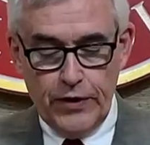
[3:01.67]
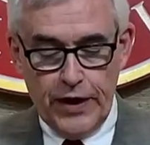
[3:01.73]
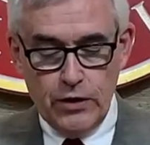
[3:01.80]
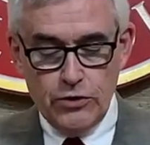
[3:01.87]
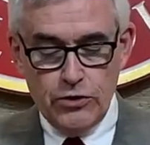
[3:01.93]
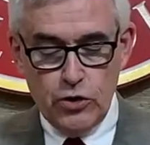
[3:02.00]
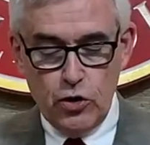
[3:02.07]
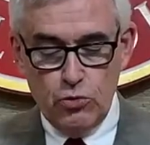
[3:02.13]

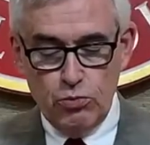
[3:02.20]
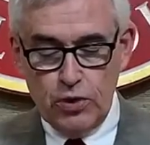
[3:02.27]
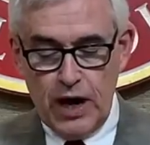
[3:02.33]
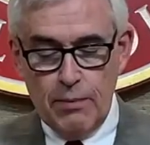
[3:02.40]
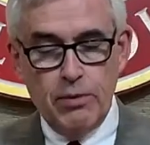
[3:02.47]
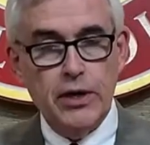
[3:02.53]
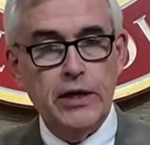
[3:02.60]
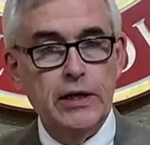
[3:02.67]
Firestone
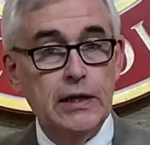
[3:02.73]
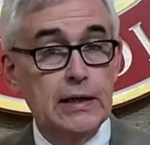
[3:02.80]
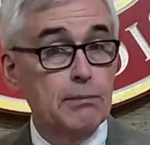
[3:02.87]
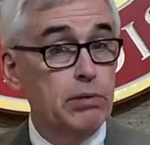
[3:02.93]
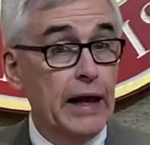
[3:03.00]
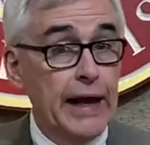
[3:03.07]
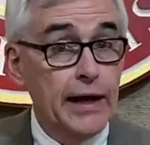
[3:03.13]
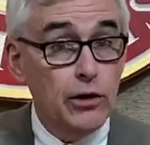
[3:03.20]
property,
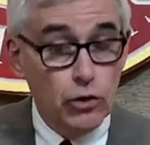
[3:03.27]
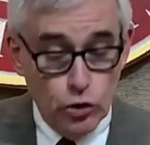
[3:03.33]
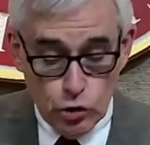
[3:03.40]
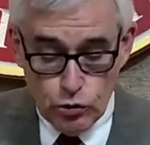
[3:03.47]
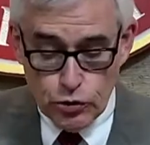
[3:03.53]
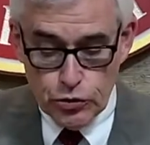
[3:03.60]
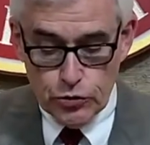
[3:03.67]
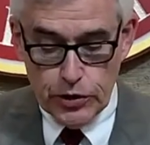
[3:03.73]
plant
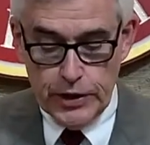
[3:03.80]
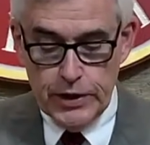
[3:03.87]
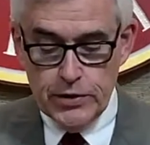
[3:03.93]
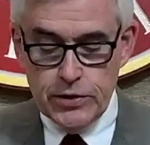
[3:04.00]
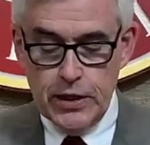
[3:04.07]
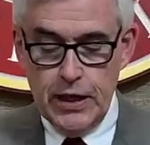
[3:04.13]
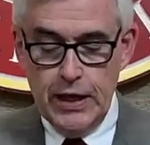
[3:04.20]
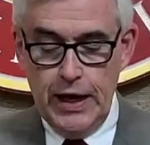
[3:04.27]
new
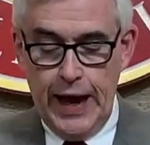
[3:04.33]
trees,